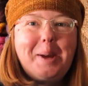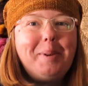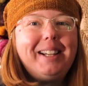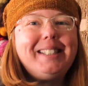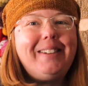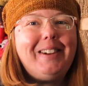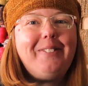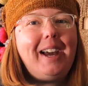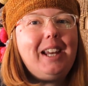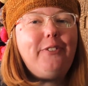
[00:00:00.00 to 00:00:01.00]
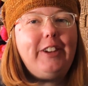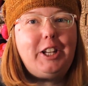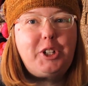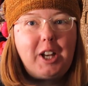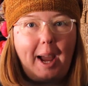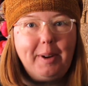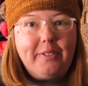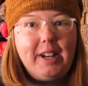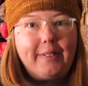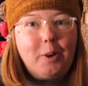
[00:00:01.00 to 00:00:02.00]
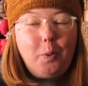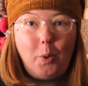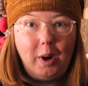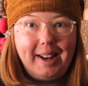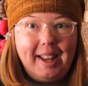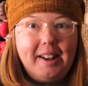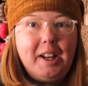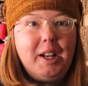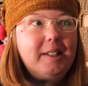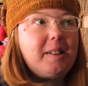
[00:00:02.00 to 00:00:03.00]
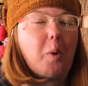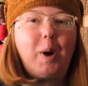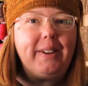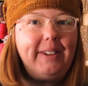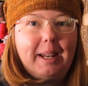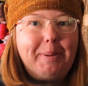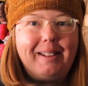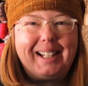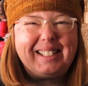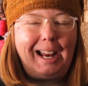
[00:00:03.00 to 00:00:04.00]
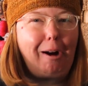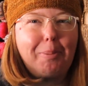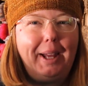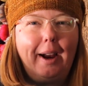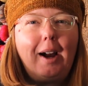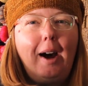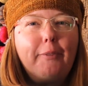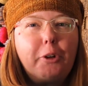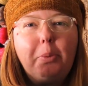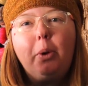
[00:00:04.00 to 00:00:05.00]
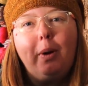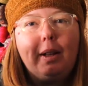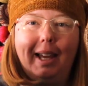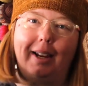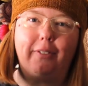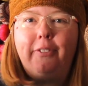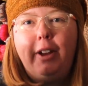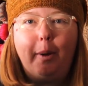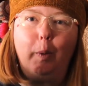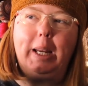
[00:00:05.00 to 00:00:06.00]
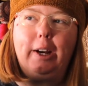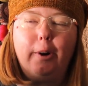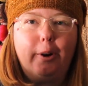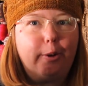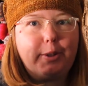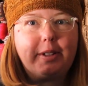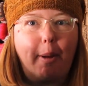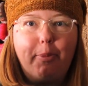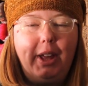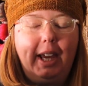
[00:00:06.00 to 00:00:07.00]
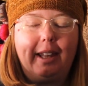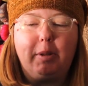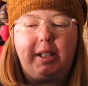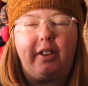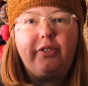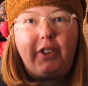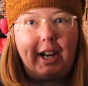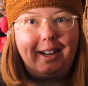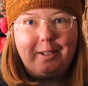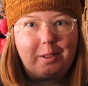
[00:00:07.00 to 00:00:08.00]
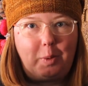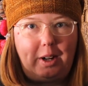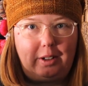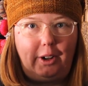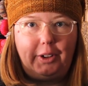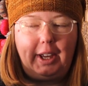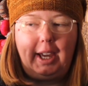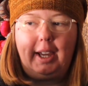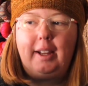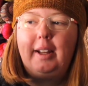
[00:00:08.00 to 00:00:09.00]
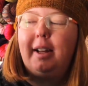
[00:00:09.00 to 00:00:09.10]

Because even if I had finished it, I would have never worn it. So what if it had been like terribly uncomfortable or like fit weird or something, and I was like fighting a sweater all day?